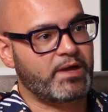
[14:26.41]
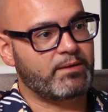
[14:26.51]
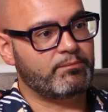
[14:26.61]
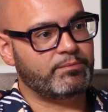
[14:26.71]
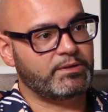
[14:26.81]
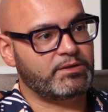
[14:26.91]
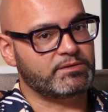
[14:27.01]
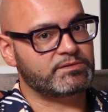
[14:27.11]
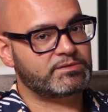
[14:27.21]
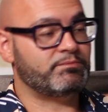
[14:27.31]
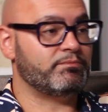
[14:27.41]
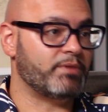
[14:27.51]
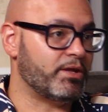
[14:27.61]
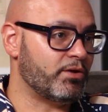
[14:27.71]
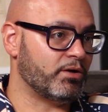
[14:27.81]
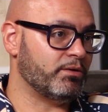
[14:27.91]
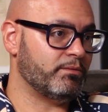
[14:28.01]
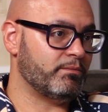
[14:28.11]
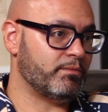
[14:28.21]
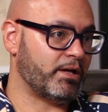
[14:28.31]
that, because they're not
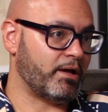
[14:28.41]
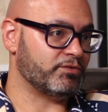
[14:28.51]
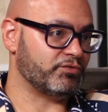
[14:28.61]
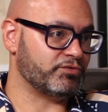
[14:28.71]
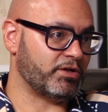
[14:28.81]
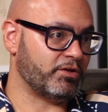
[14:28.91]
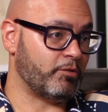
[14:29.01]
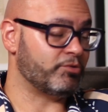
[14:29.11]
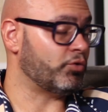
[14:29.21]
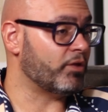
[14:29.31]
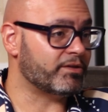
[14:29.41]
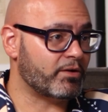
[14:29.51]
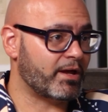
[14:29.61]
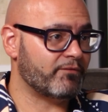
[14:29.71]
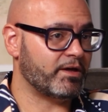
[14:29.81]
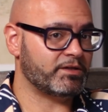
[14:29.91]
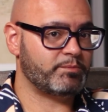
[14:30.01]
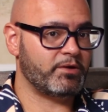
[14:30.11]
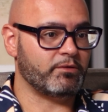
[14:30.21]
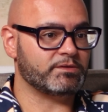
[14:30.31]
a counsellor or psychotherapist, or they don't have that
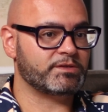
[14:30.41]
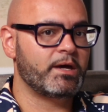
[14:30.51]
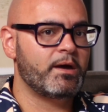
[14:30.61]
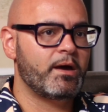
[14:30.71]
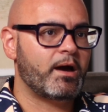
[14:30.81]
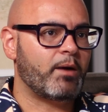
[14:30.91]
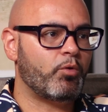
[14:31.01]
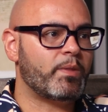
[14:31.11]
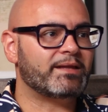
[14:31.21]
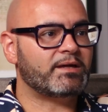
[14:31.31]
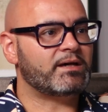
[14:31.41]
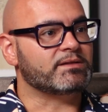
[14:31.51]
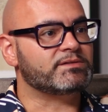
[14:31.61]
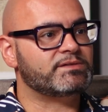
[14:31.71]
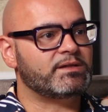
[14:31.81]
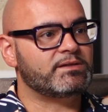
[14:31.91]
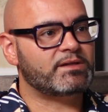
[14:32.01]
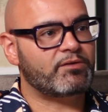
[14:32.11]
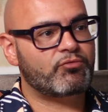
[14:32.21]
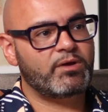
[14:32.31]
experience. And what that does is
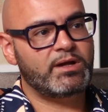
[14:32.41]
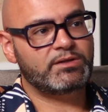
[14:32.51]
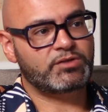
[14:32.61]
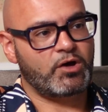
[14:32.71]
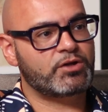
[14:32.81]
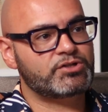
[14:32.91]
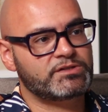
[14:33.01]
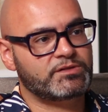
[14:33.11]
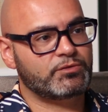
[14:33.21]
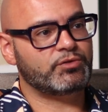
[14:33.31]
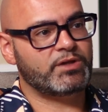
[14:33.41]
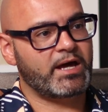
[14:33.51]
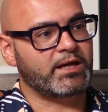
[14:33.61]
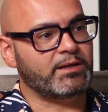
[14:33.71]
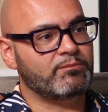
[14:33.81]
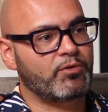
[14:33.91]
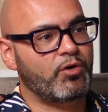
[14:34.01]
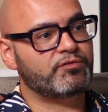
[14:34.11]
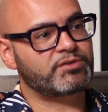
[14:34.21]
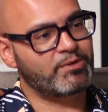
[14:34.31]
that really tarnishes the good name
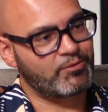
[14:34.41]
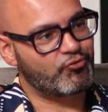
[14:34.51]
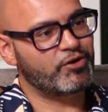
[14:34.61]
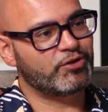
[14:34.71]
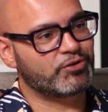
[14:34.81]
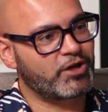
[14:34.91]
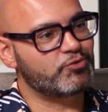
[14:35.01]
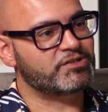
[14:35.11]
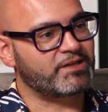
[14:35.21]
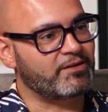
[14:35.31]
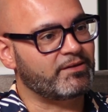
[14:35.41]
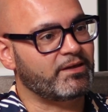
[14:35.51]
of some of them really good coaches out